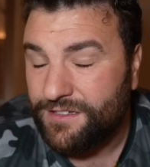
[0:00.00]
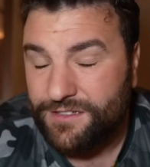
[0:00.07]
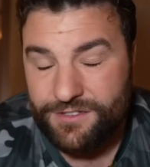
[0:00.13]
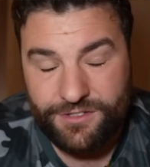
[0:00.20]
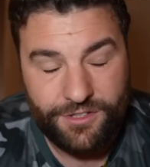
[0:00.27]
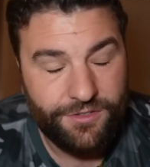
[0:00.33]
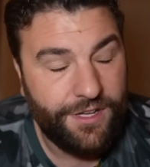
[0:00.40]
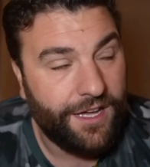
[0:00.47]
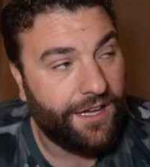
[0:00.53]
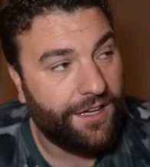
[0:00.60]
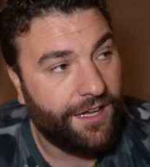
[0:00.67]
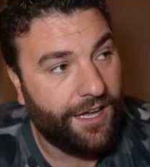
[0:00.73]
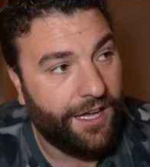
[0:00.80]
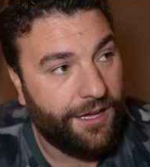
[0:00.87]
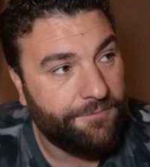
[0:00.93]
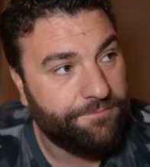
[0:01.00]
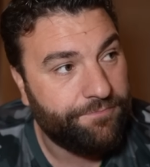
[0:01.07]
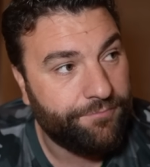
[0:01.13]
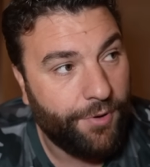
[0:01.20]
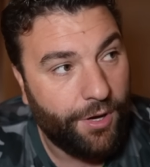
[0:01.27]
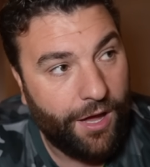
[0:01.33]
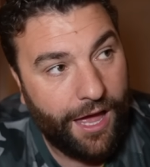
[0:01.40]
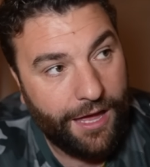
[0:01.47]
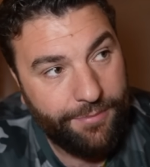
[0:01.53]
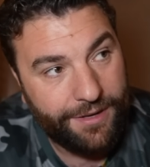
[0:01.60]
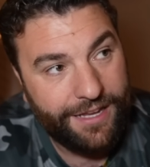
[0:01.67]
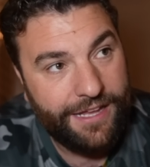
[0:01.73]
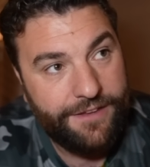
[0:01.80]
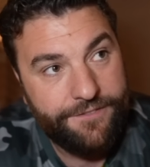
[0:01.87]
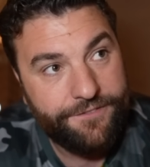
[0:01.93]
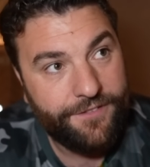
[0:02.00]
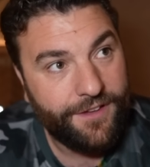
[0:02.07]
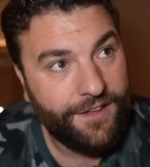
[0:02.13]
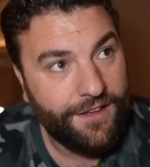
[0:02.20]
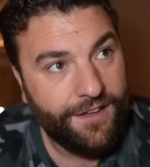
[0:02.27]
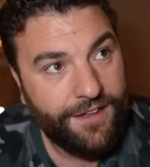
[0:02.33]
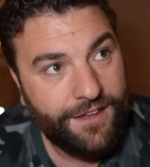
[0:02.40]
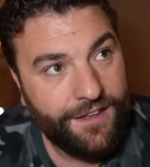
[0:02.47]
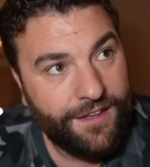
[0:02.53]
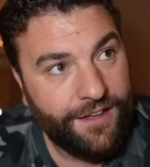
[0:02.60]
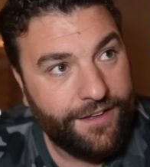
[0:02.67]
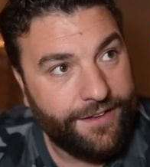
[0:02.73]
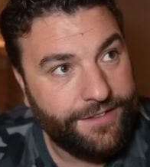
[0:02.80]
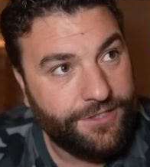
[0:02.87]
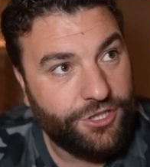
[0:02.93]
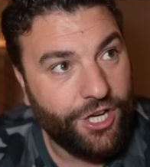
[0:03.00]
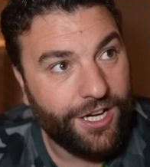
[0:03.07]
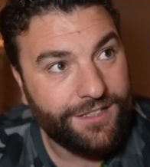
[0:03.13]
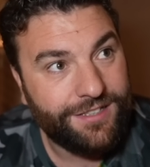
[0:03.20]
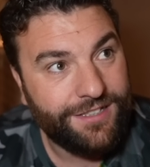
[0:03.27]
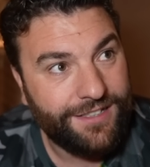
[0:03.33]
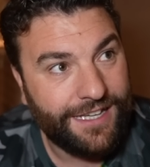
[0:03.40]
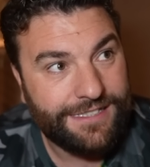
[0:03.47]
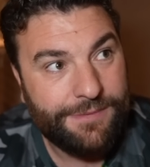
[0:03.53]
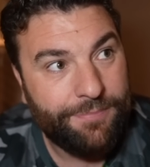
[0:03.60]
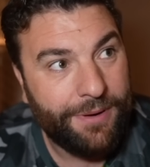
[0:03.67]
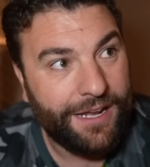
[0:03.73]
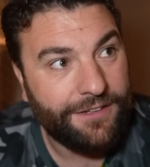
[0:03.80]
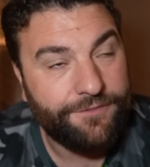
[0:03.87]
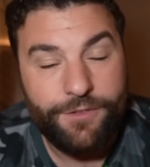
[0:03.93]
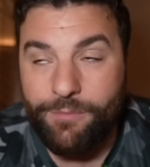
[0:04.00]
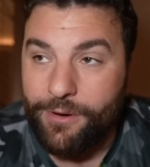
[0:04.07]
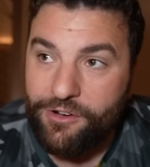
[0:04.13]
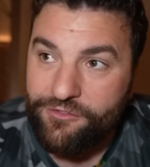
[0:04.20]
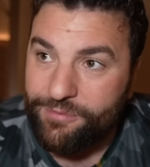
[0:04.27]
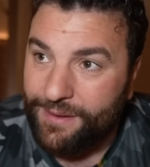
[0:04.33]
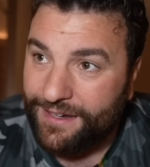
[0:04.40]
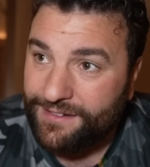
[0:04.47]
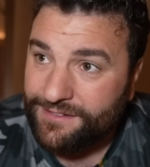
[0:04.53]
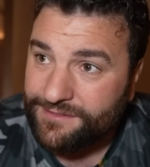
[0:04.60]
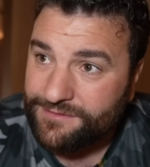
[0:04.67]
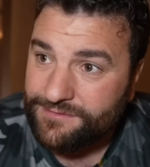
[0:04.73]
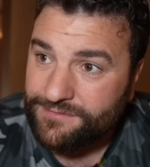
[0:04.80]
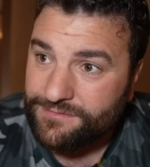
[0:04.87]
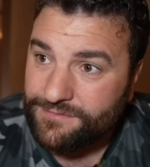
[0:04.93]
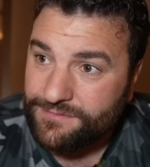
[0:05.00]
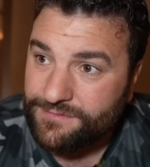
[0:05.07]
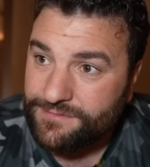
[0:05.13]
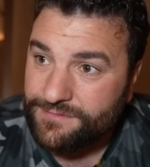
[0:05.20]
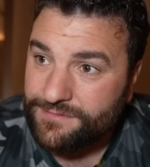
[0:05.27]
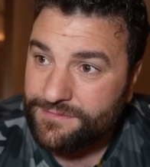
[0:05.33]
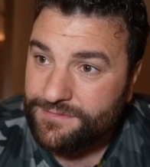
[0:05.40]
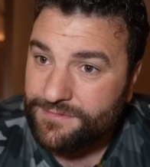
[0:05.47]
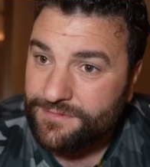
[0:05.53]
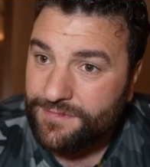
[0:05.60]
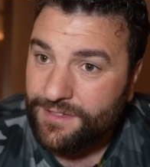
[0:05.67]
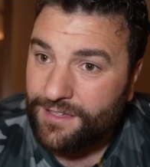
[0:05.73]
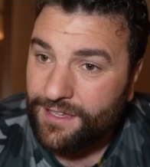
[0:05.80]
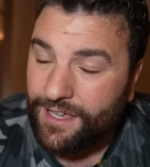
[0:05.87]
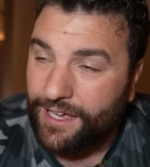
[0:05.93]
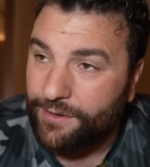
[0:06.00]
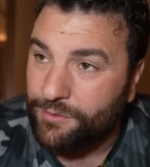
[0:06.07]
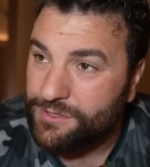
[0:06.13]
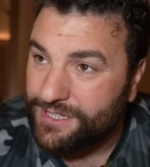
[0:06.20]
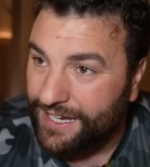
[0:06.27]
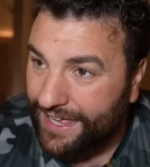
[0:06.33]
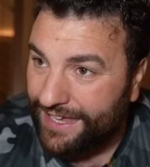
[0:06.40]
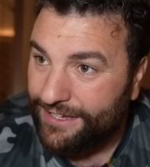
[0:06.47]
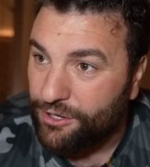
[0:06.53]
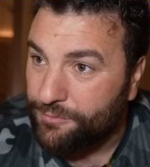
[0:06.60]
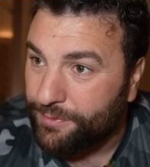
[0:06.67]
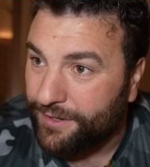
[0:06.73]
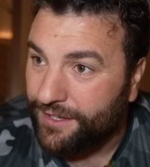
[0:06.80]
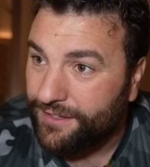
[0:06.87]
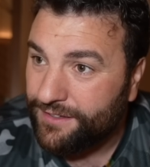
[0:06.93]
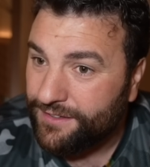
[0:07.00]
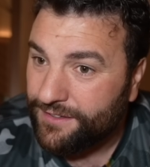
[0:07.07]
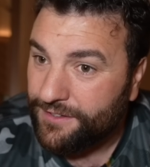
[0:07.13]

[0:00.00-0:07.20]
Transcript: So yeah, but I believe God has a plan for both men. And it was an eye opener.